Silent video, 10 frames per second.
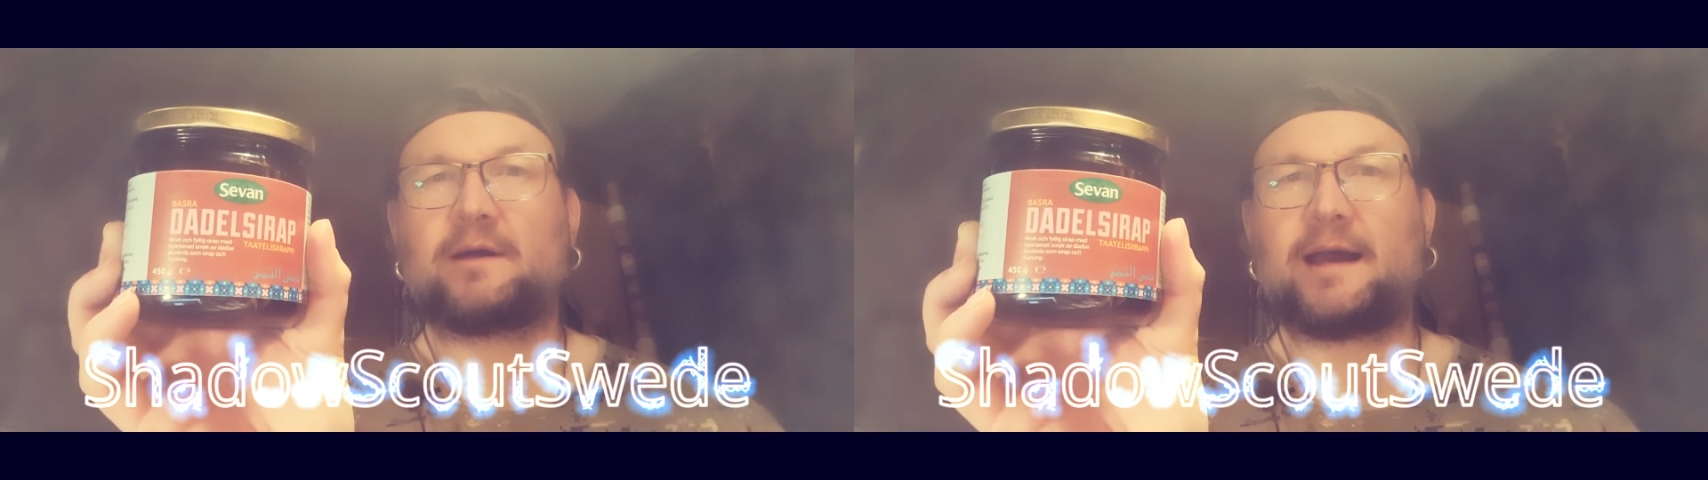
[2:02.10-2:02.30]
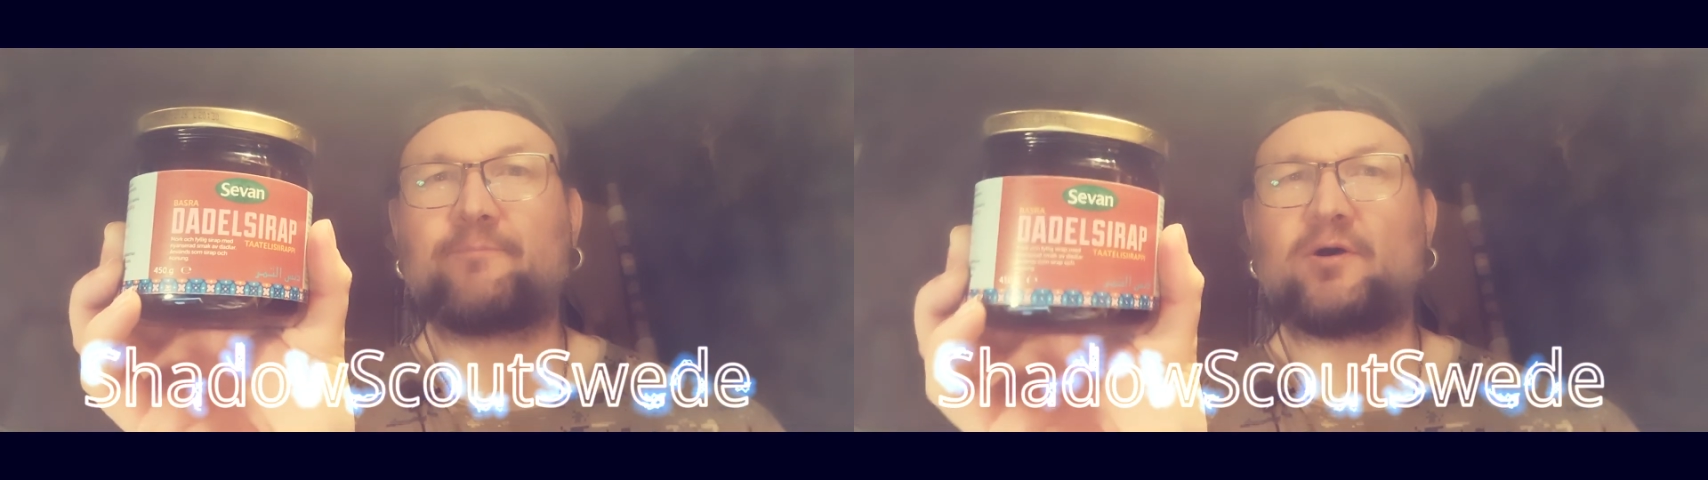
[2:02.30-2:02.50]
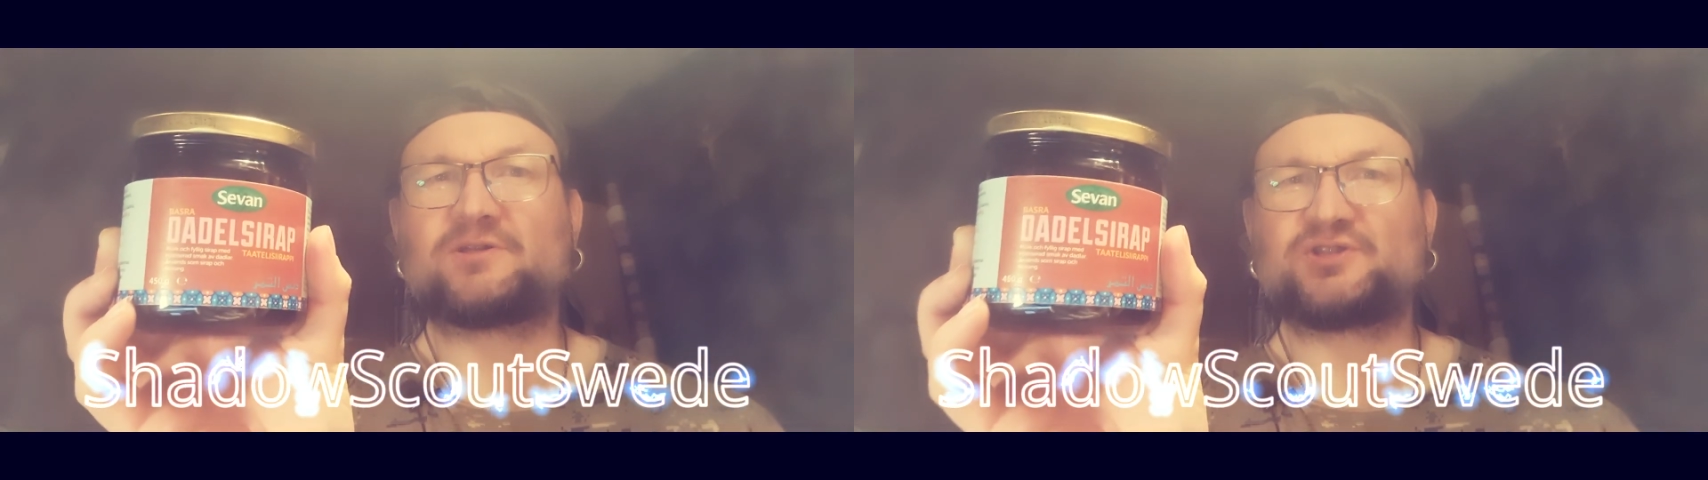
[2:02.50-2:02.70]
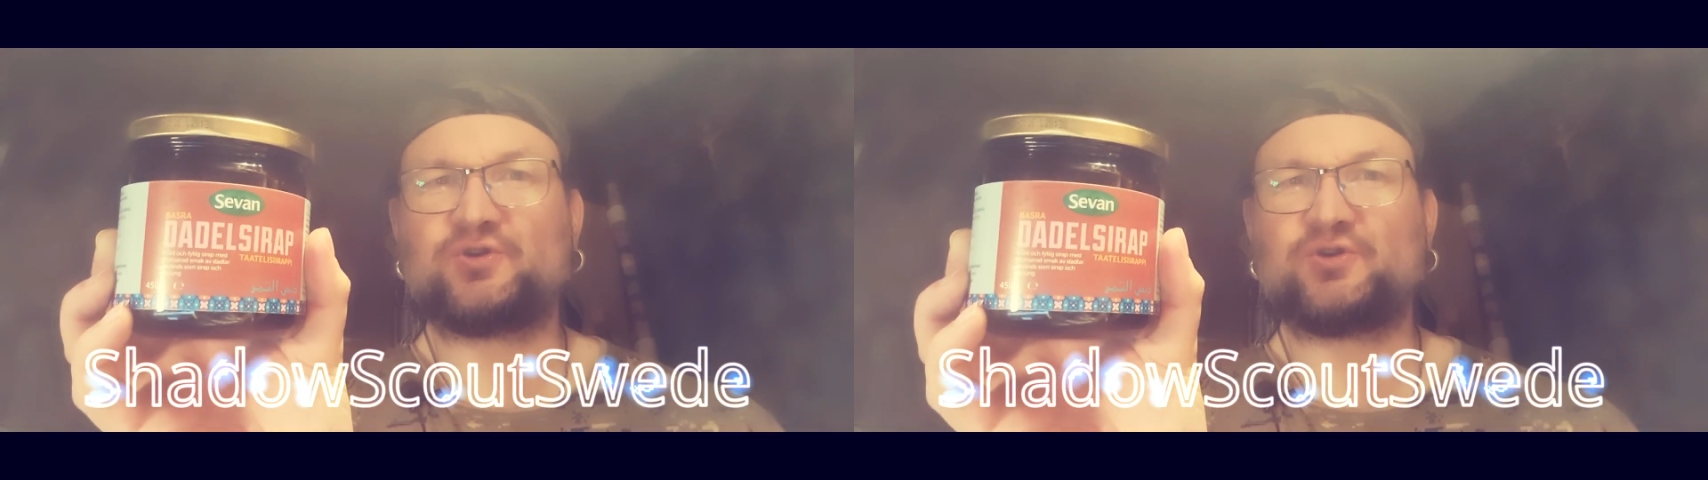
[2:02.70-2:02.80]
I bought